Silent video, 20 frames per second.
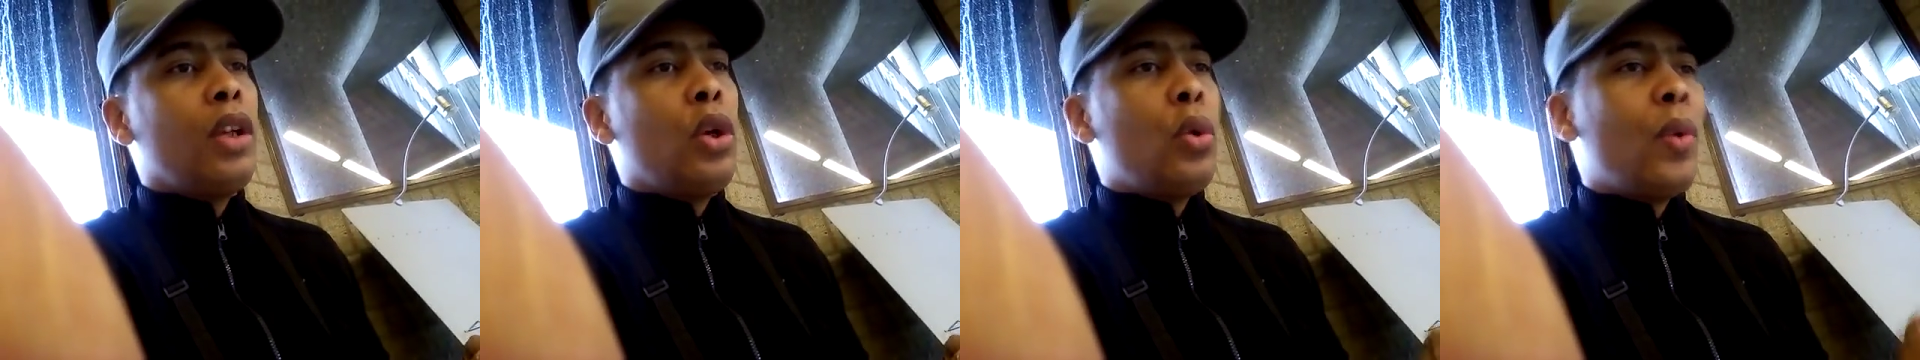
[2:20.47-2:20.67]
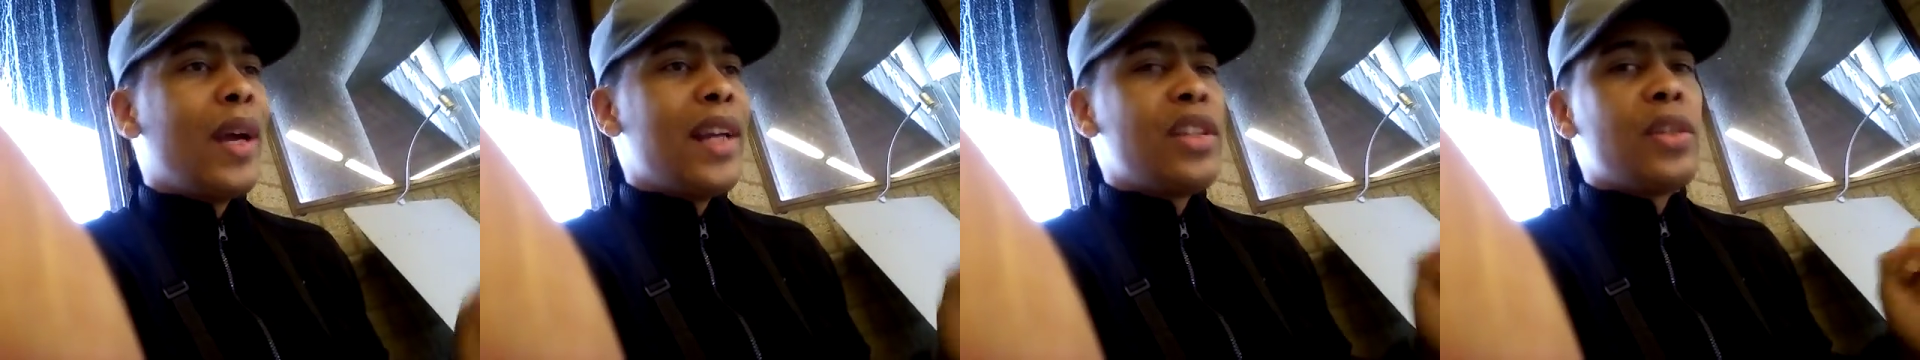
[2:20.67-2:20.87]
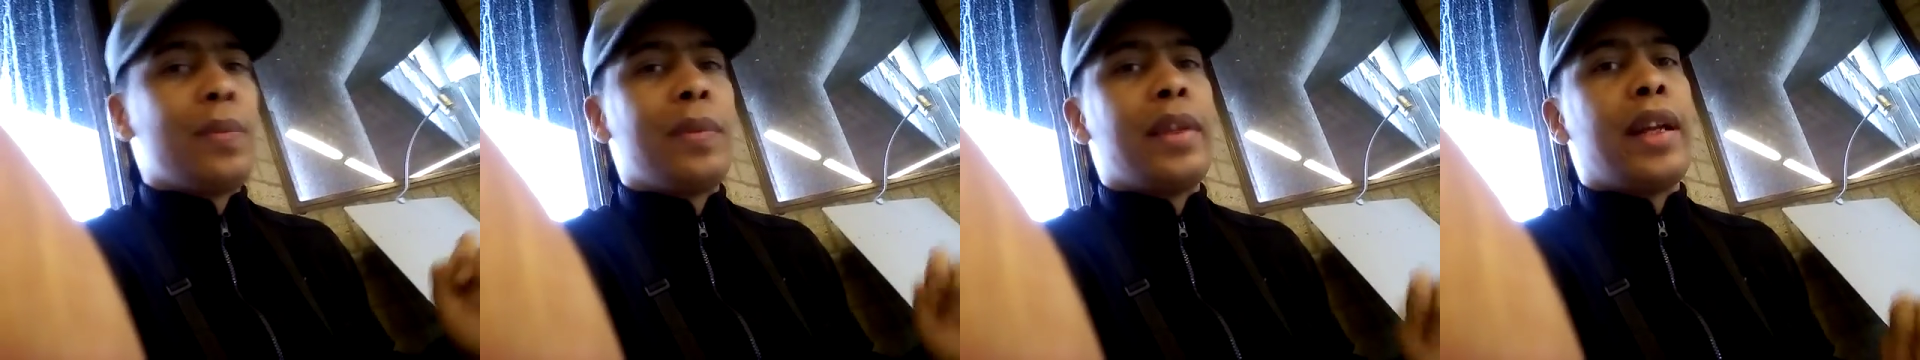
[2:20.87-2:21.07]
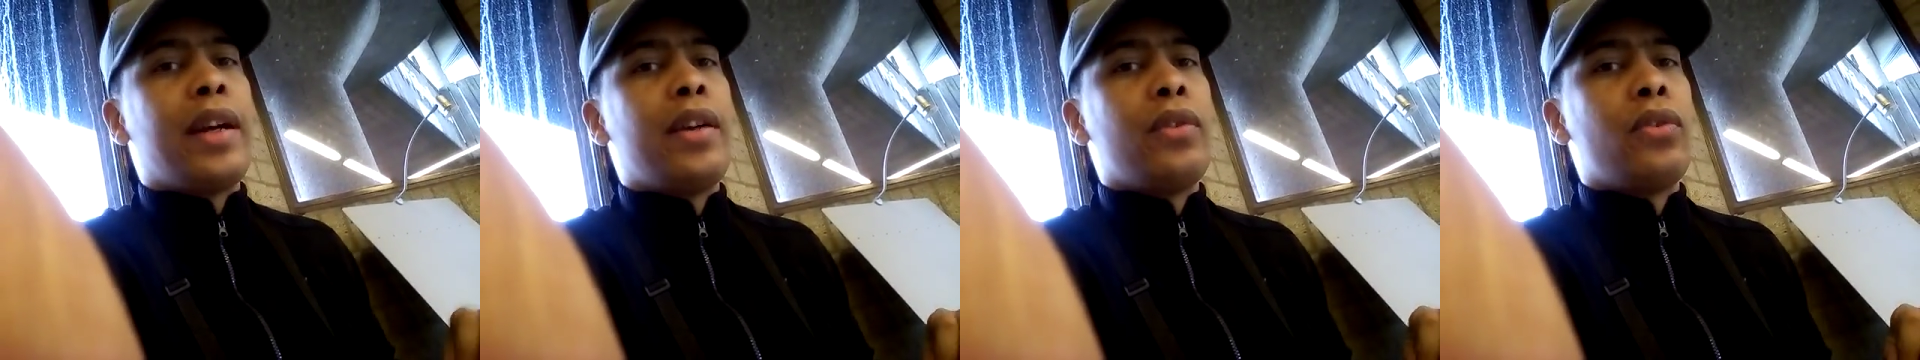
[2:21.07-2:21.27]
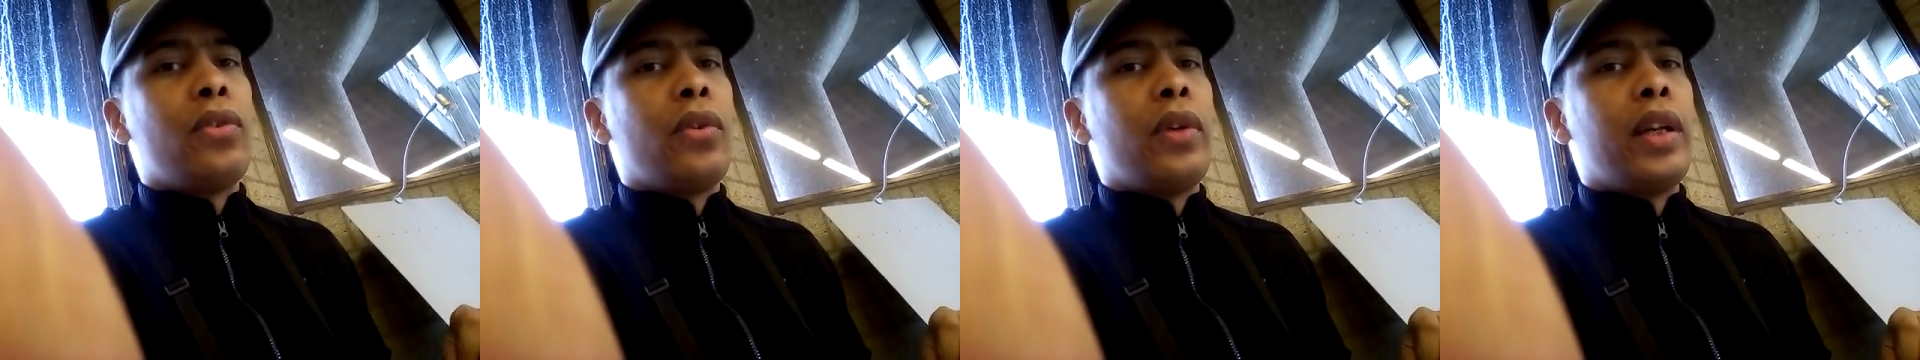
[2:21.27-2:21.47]
quite some
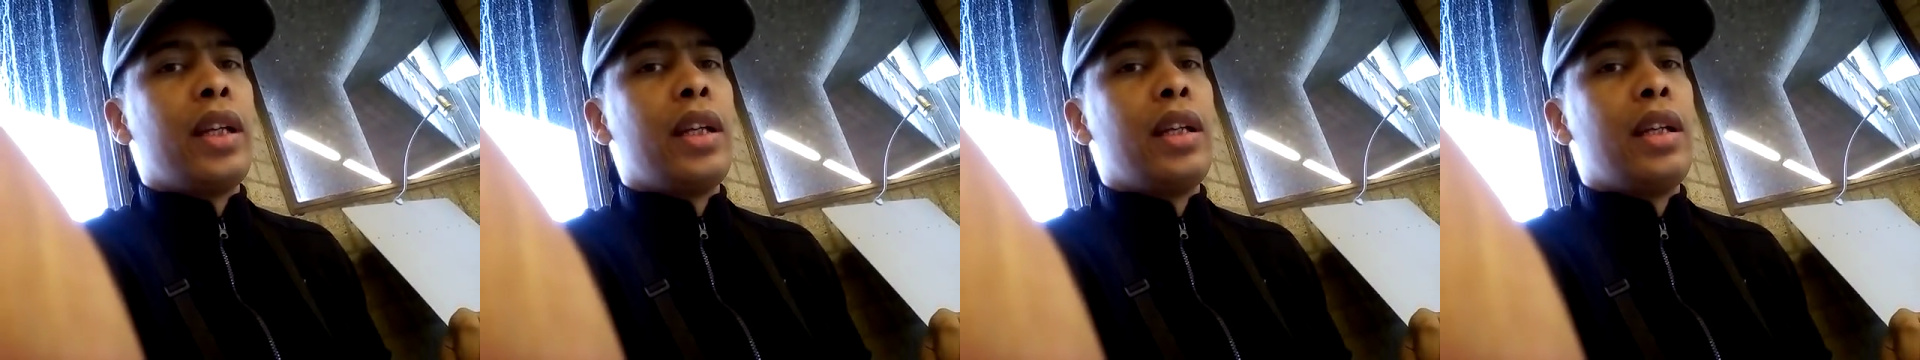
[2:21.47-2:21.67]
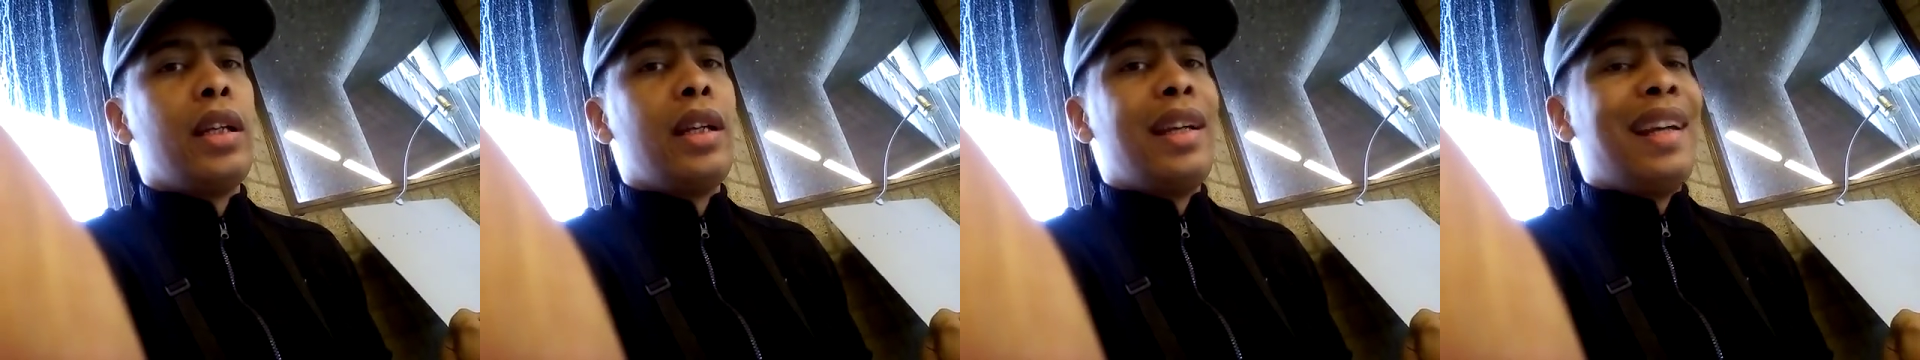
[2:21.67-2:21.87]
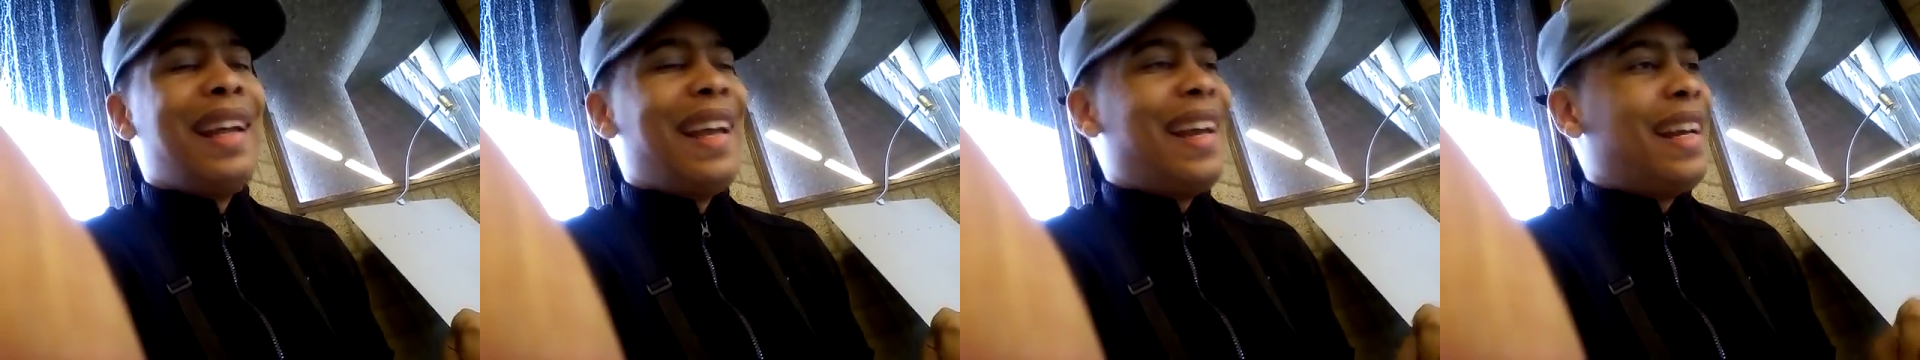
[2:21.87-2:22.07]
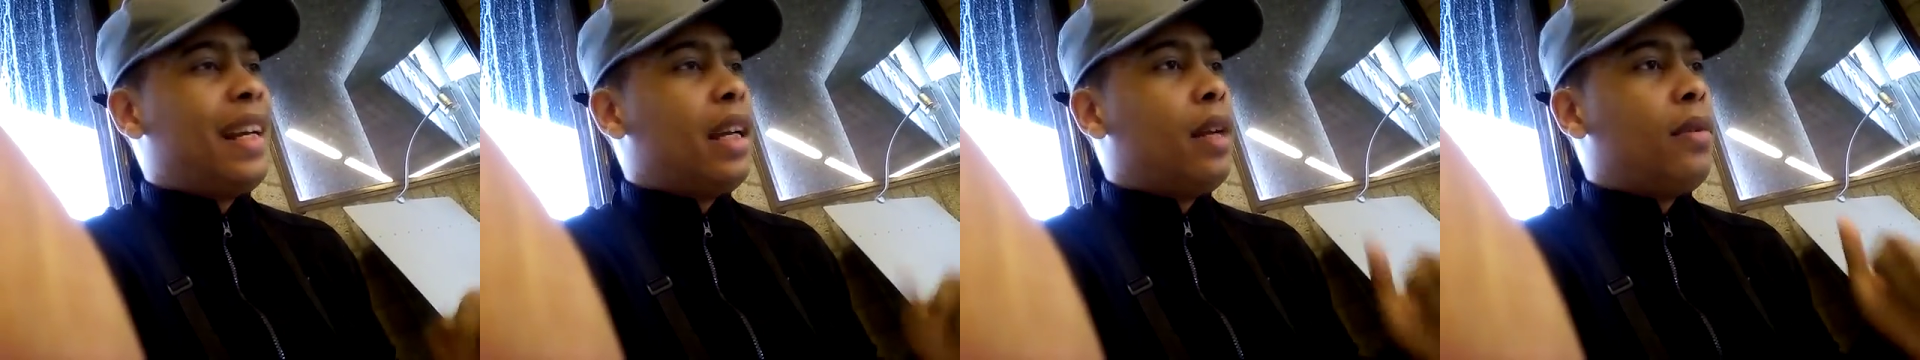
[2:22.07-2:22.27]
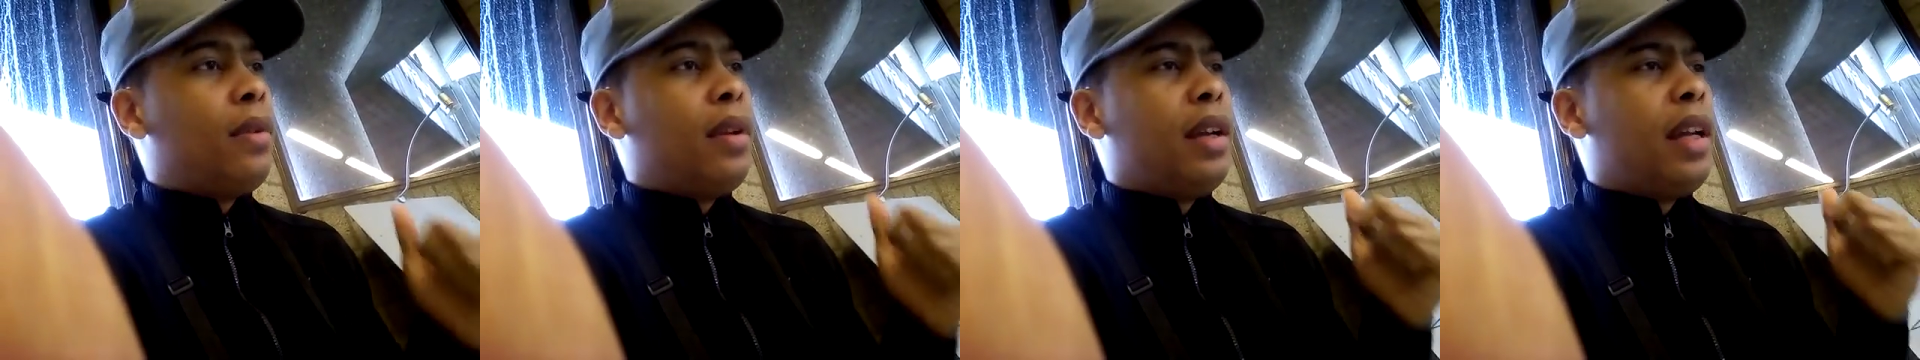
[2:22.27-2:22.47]
territory and
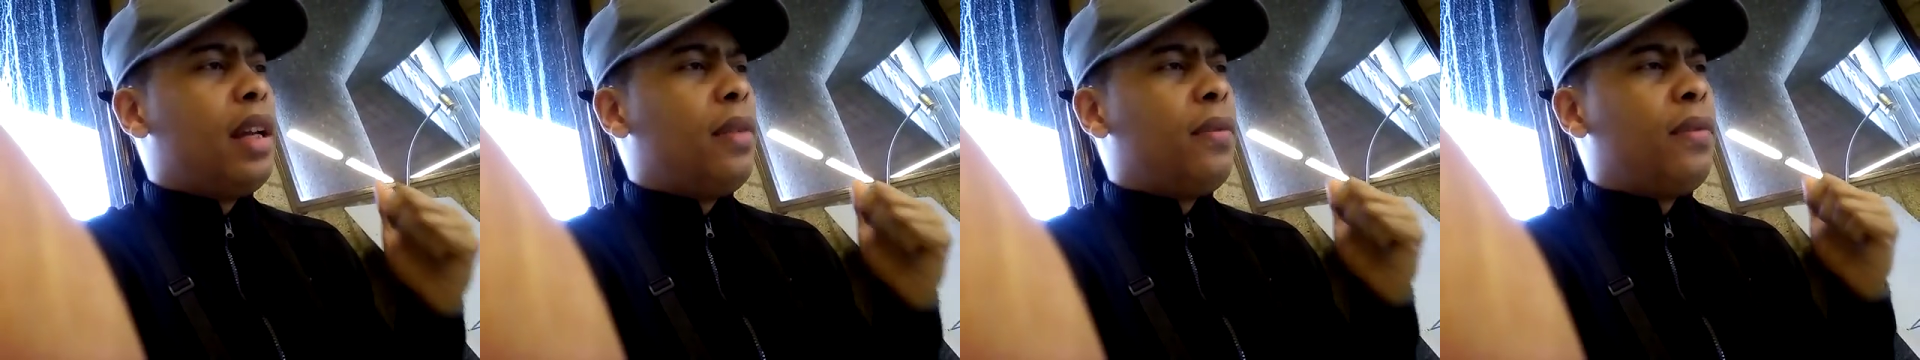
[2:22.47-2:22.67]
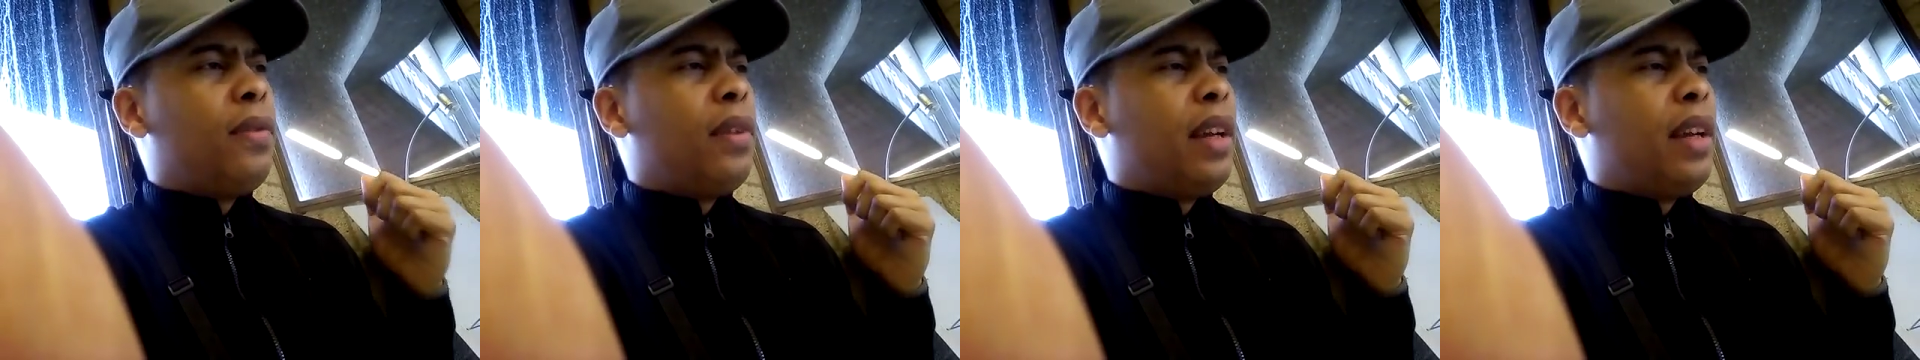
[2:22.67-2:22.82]
it, it,